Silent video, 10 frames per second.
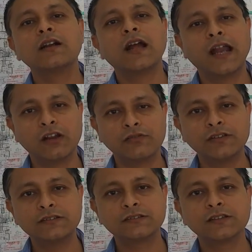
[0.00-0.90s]
head
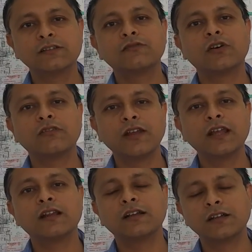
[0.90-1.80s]
office for where
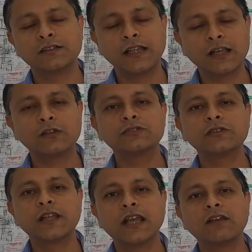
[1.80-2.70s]
uh, there also
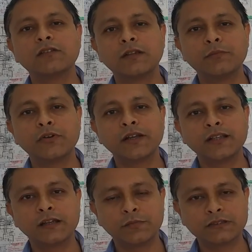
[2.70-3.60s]
they have deputed
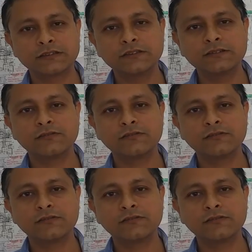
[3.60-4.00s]
their persons.